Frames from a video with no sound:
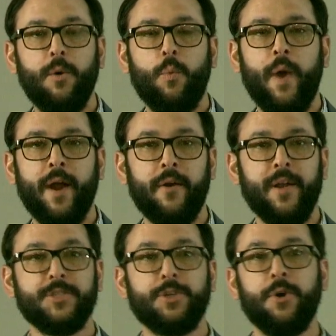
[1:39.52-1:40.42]
where
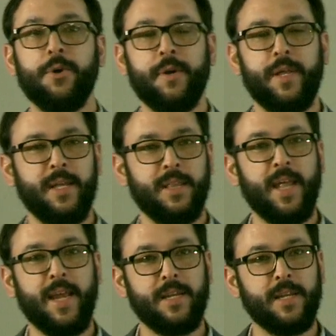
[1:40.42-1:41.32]
it's heard in
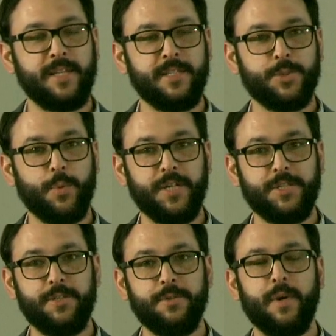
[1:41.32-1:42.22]
late
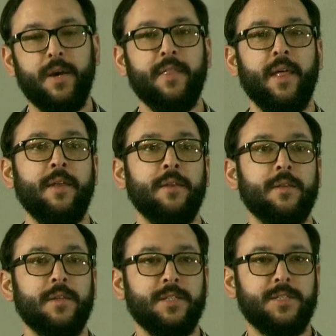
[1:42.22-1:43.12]
1922, and
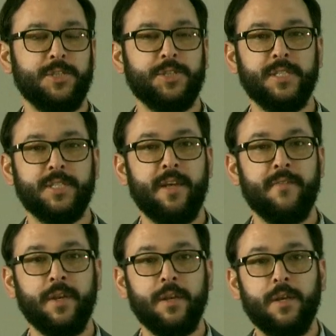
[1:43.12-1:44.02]
then the decision is
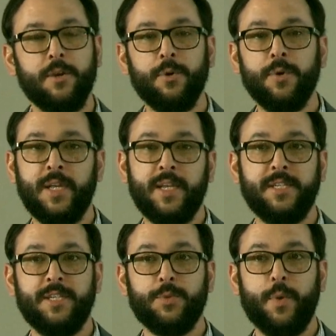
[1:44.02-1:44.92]
given in early
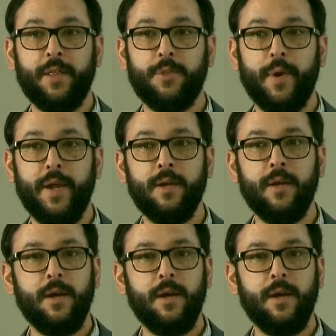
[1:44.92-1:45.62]
1923.